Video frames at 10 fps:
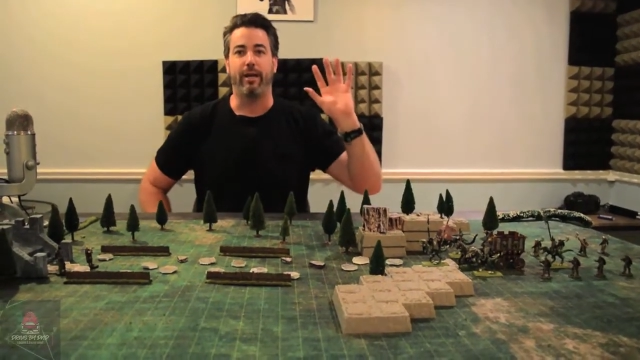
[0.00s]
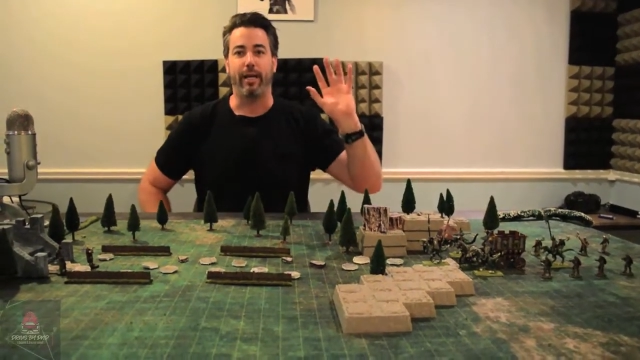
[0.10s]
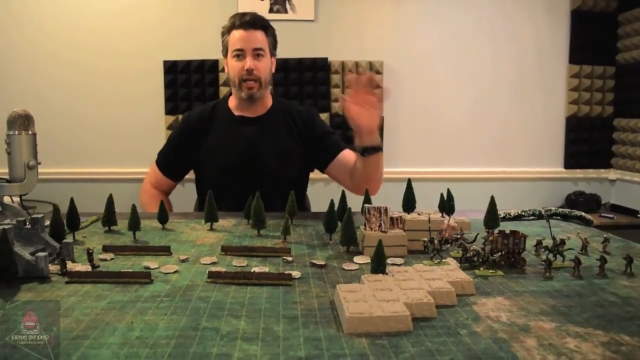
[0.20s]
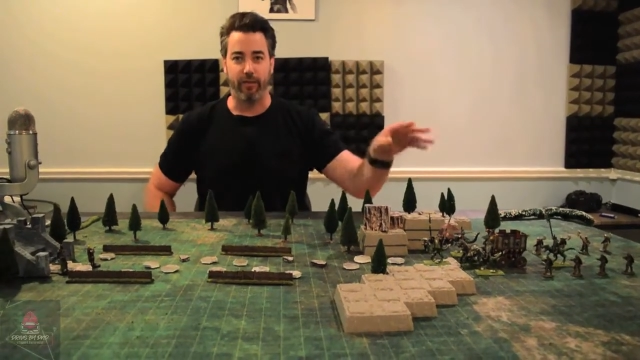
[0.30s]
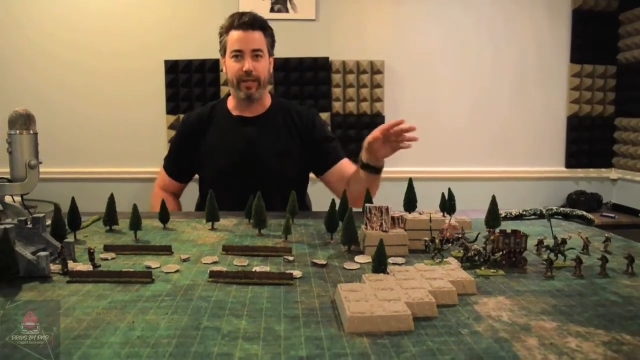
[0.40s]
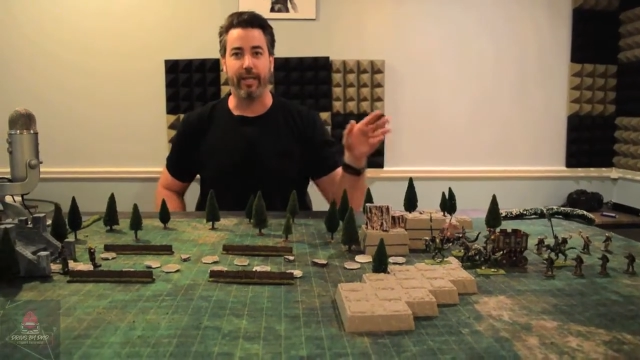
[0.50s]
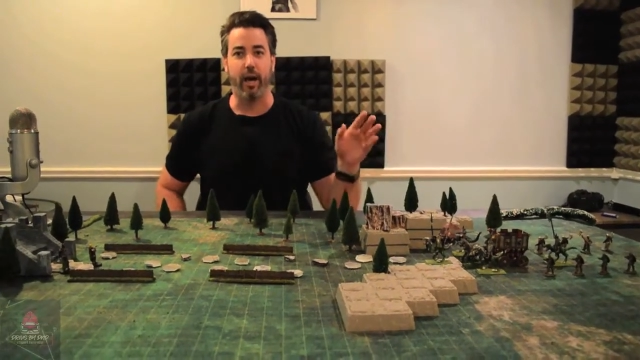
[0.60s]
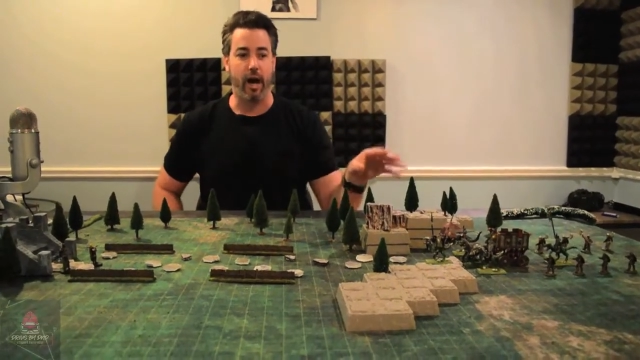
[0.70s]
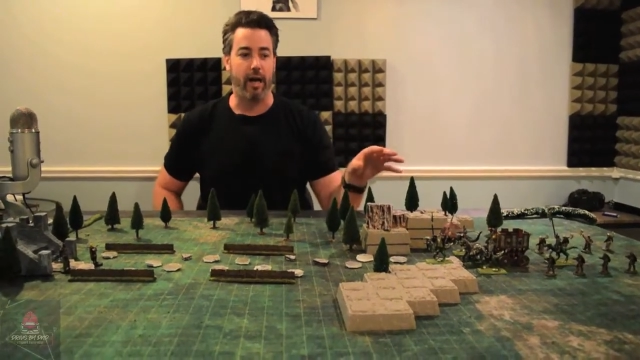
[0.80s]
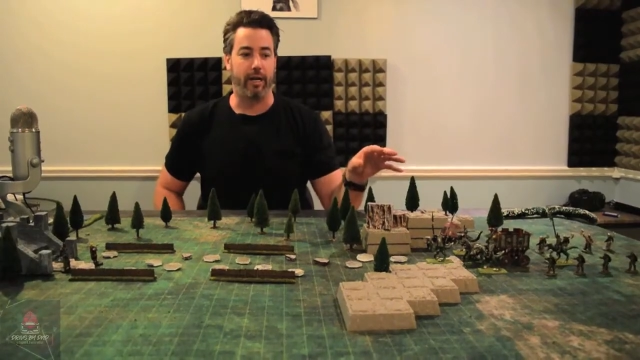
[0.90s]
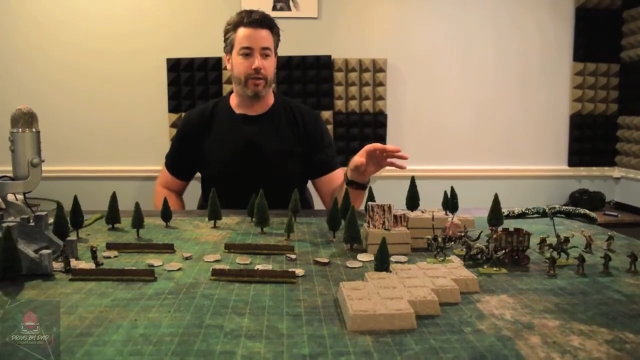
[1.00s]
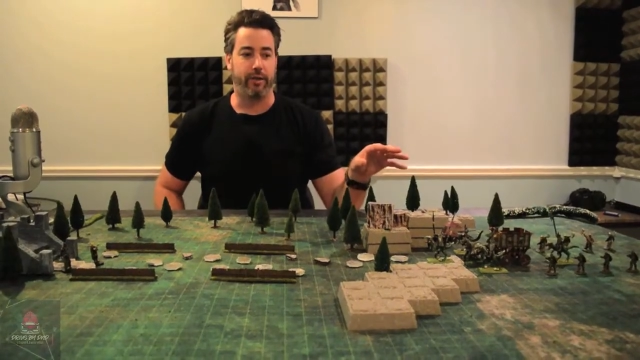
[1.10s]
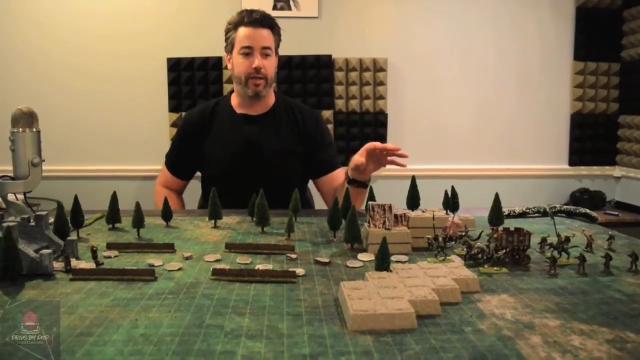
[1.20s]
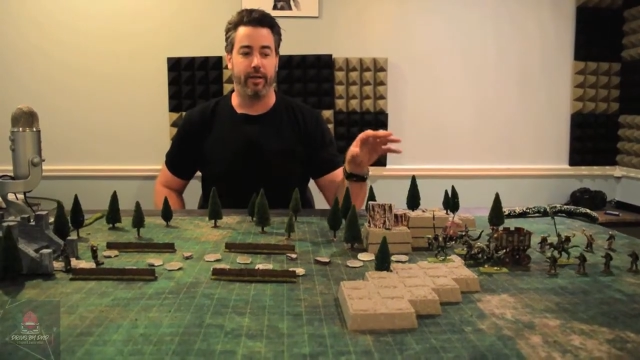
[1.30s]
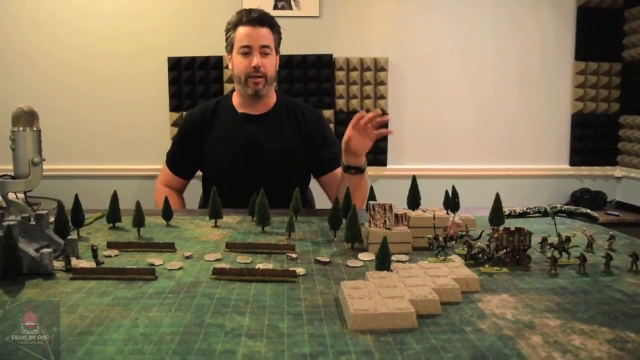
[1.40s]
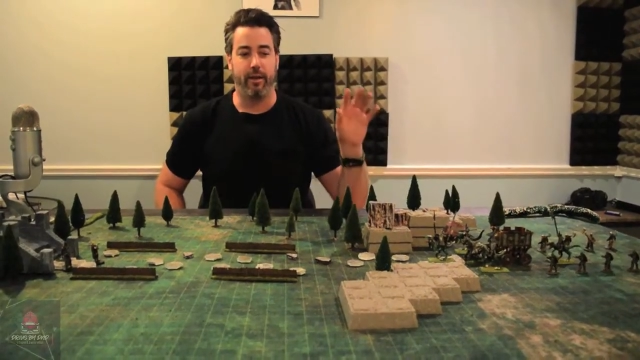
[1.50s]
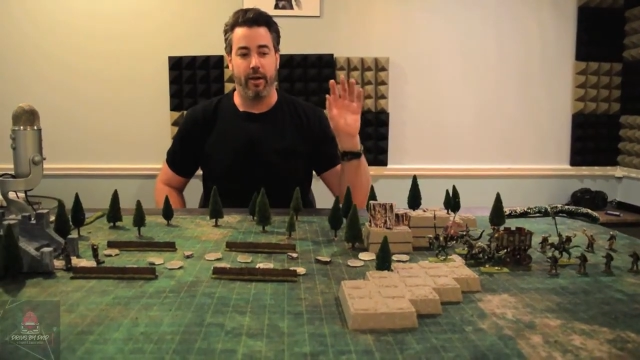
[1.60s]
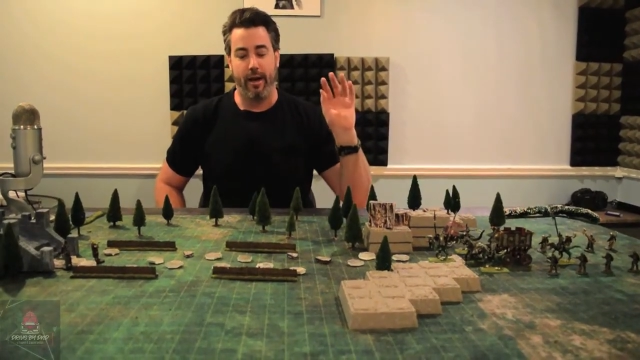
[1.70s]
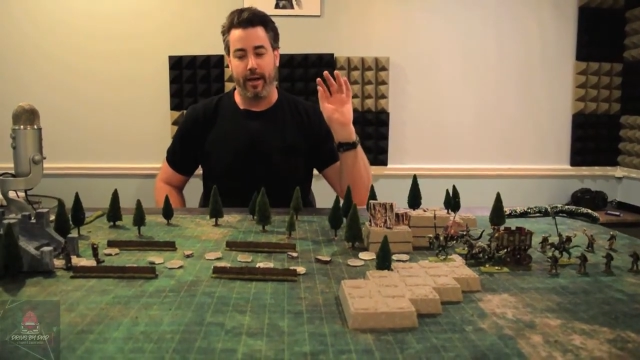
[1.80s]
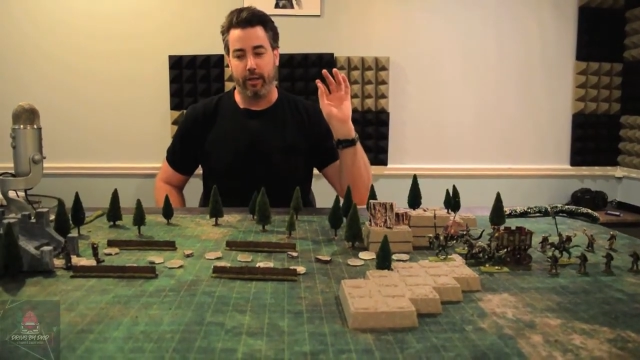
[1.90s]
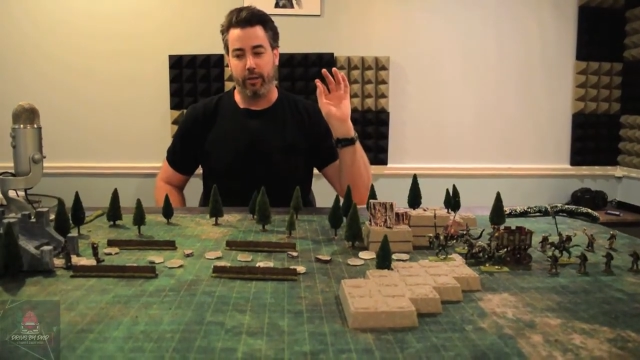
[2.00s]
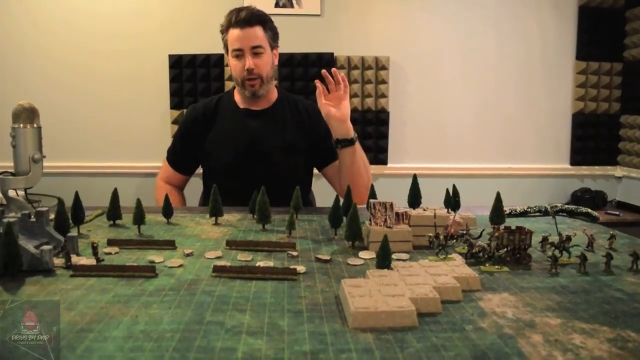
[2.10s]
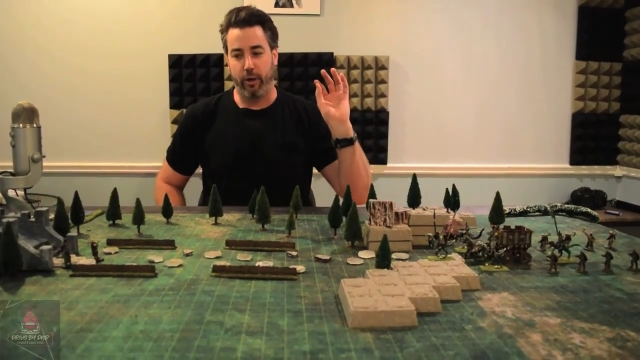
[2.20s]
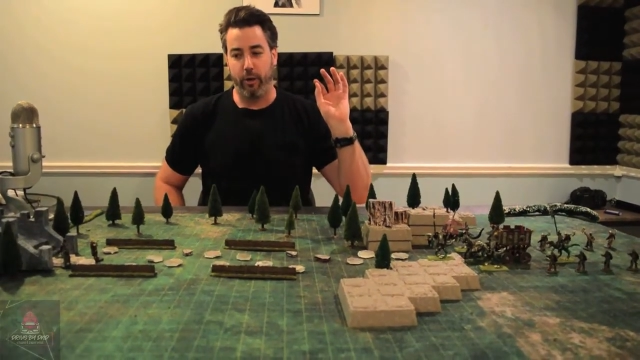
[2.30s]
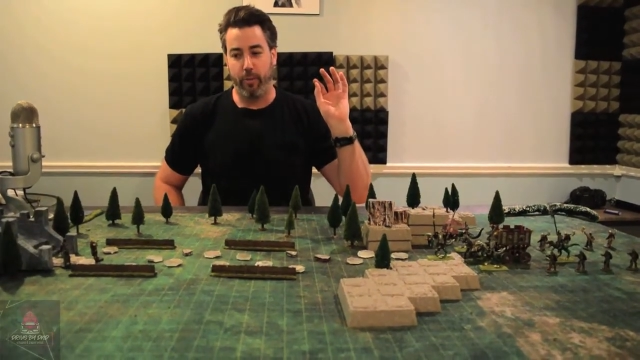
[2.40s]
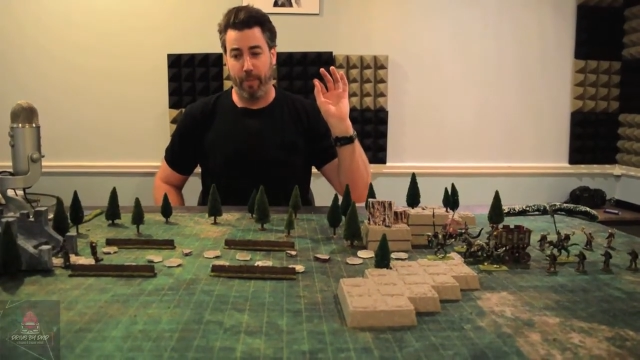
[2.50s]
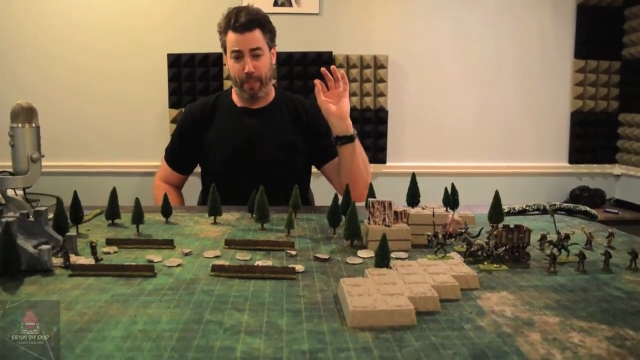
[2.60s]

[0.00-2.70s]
even the odds. So